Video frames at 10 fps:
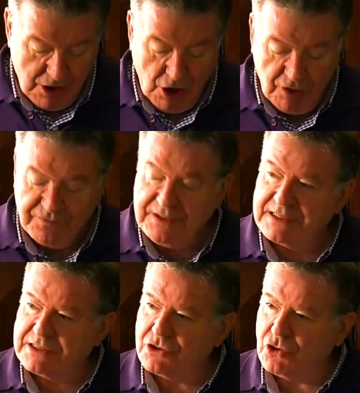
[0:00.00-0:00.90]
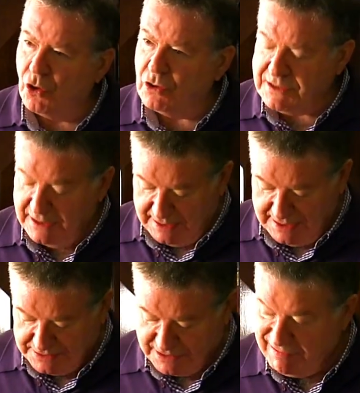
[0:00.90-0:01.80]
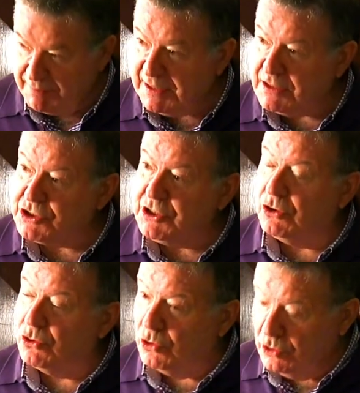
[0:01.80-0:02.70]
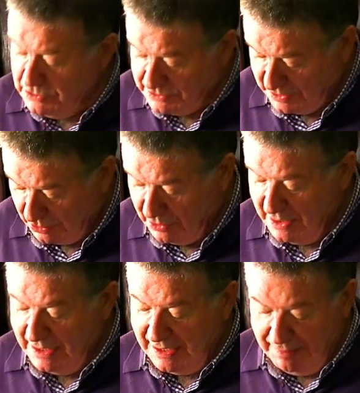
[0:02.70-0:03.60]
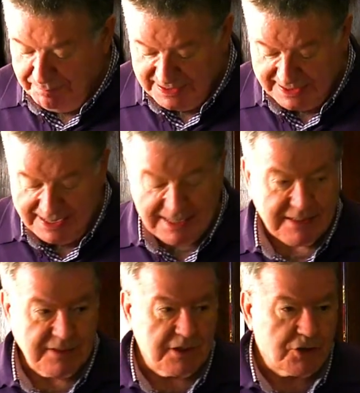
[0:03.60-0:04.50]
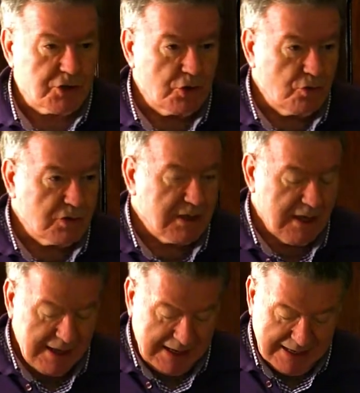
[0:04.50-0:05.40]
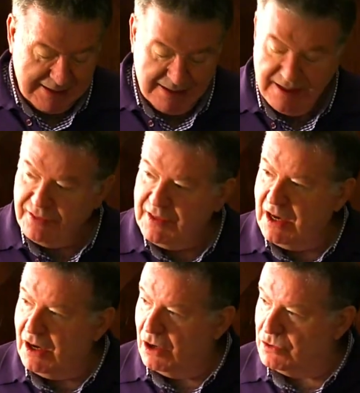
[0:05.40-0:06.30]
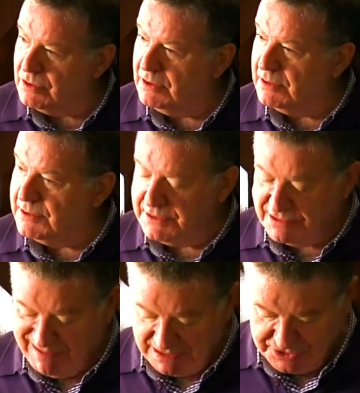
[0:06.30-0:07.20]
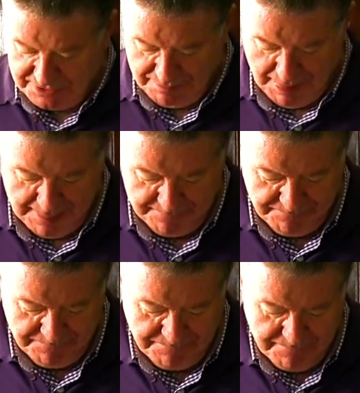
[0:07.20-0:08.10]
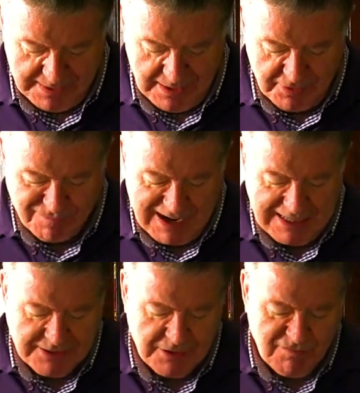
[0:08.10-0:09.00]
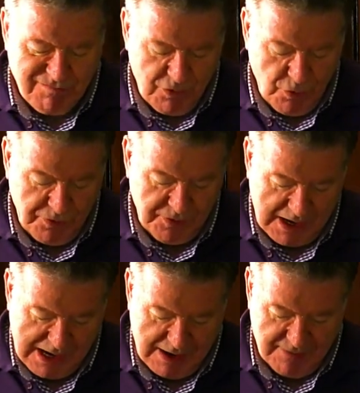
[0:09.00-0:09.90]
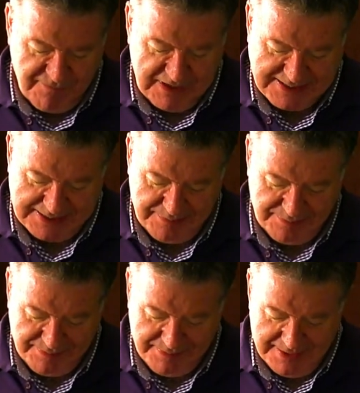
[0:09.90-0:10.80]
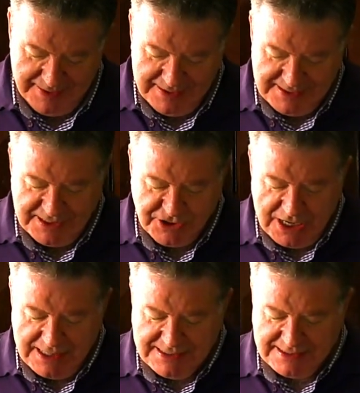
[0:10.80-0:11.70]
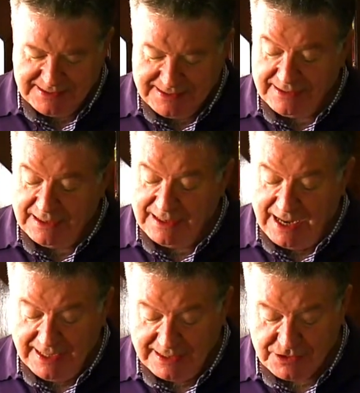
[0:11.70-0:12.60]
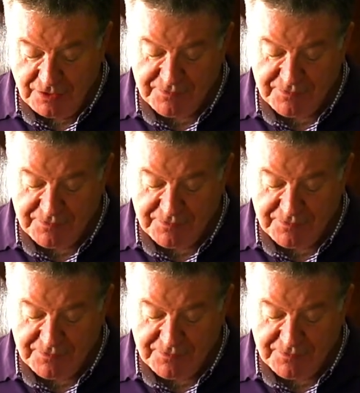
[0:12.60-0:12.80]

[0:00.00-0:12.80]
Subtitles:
of distorting history because she also implicated the Jews in their own destruction. The writer Ruth R. Visser suggests that the likes of